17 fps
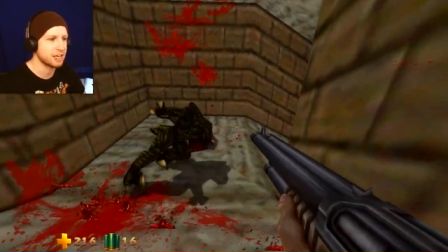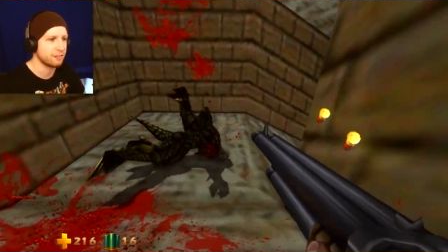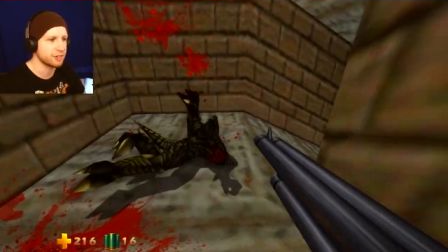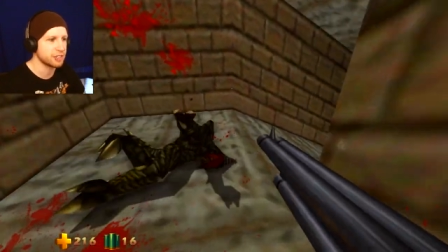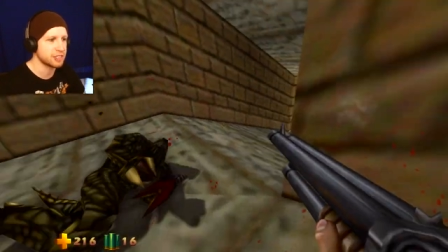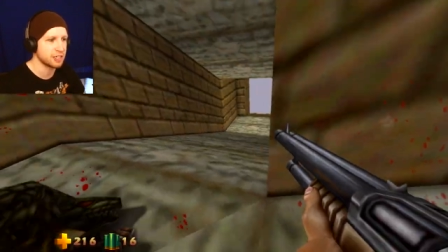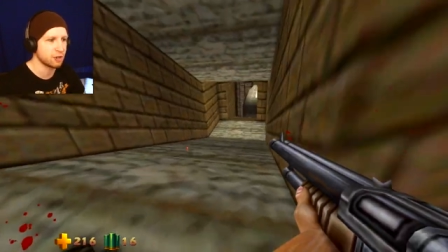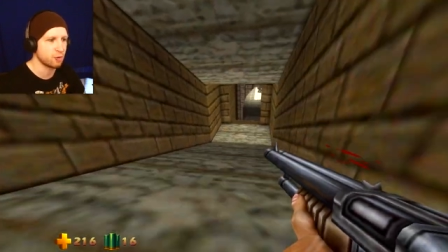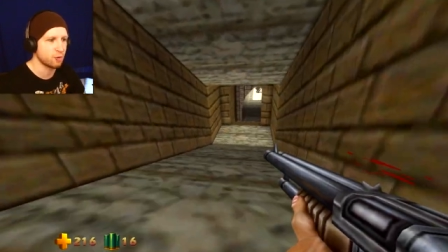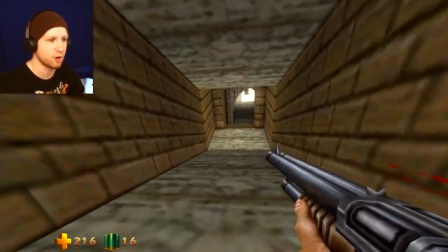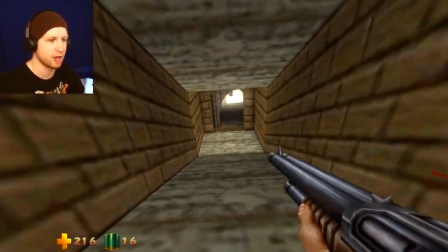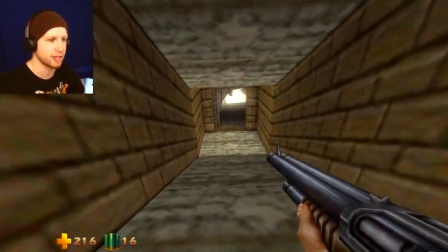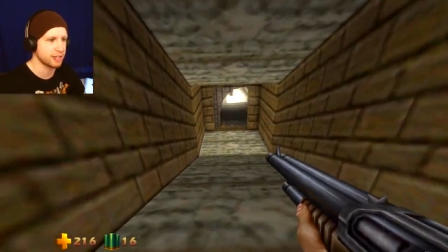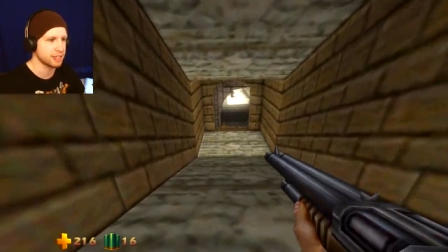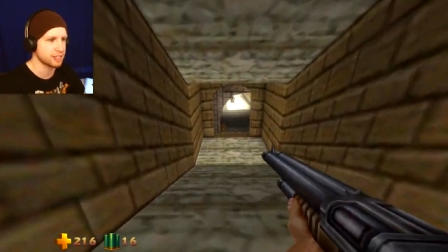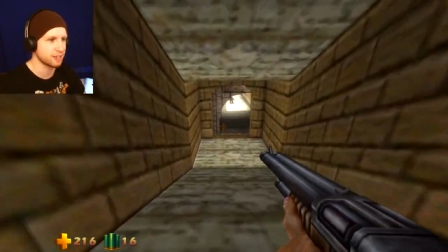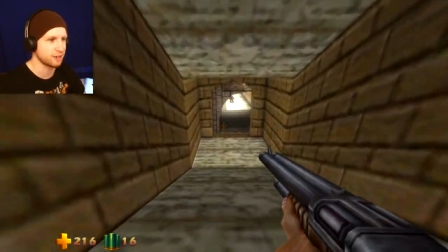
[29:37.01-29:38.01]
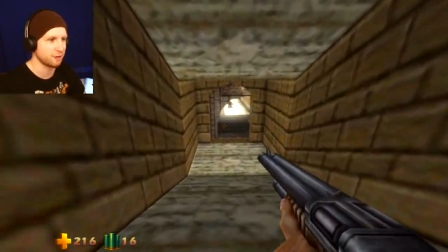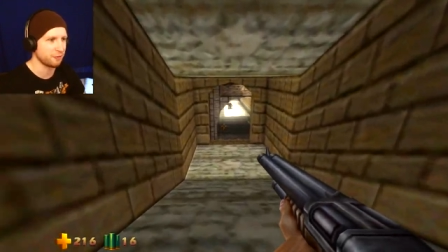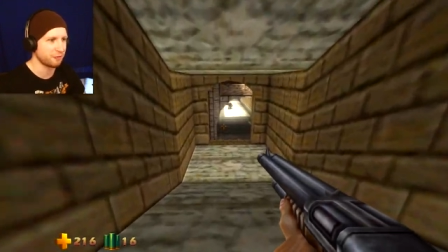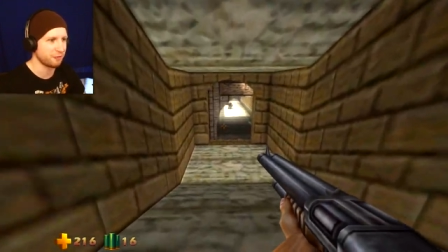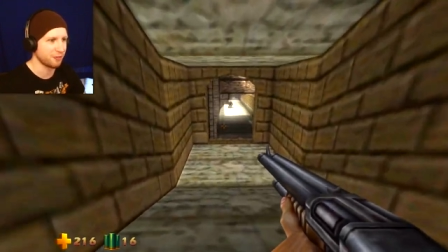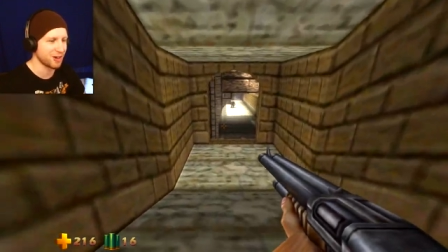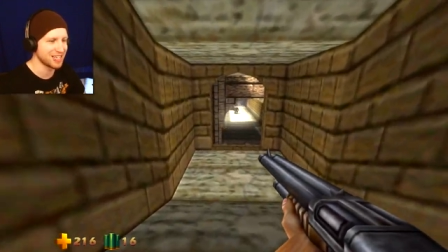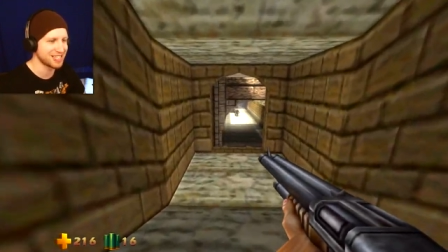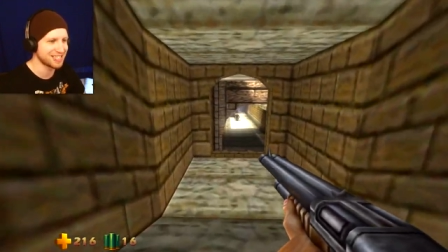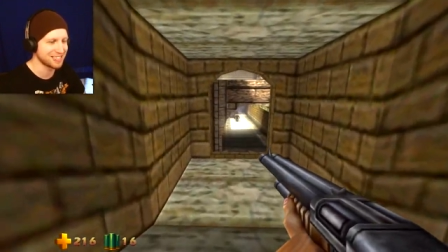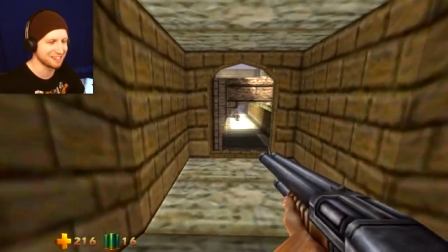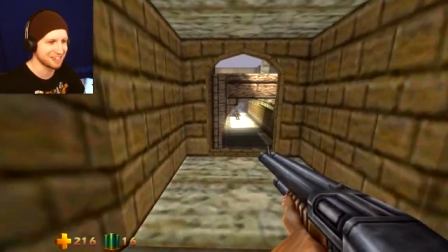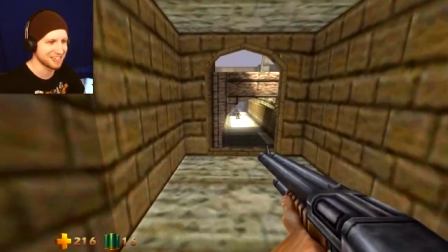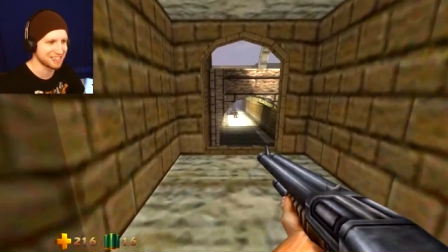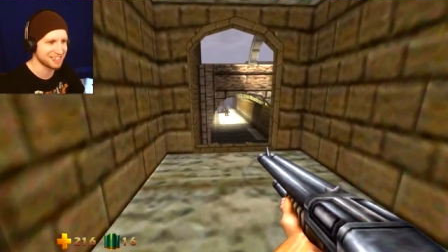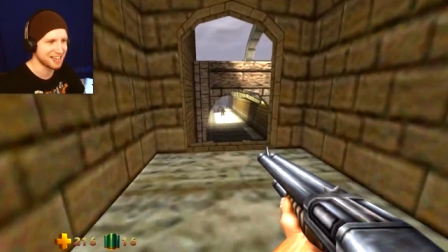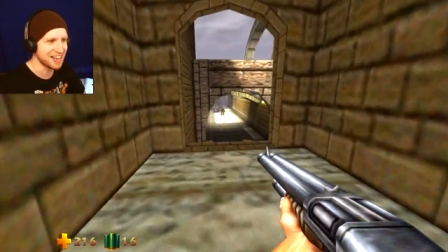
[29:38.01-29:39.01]
every single one of these little freaks,
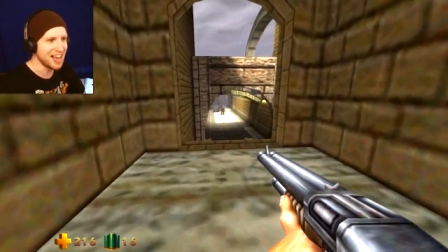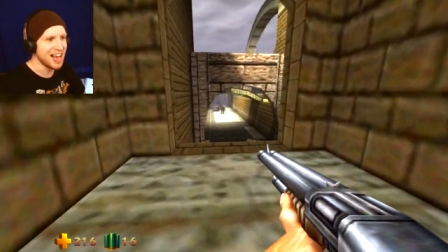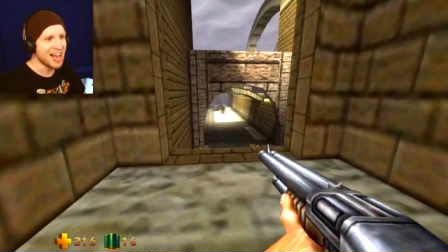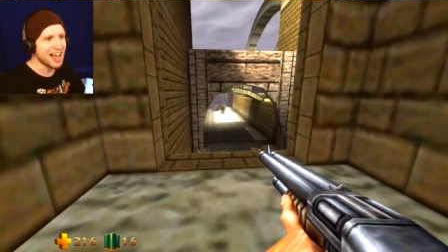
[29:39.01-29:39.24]
seriously.